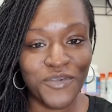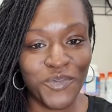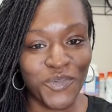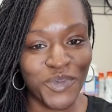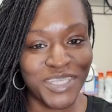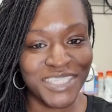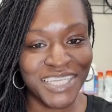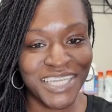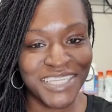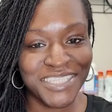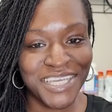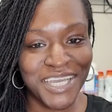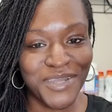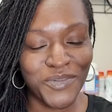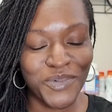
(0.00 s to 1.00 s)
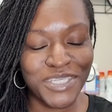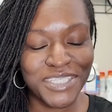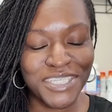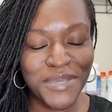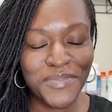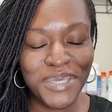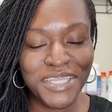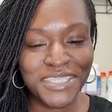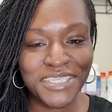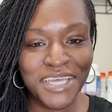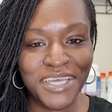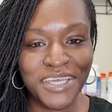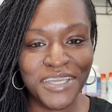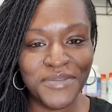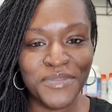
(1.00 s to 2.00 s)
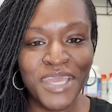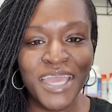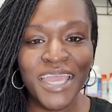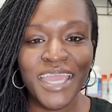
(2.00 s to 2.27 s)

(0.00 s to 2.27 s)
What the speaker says: one day at a time, one step at a time.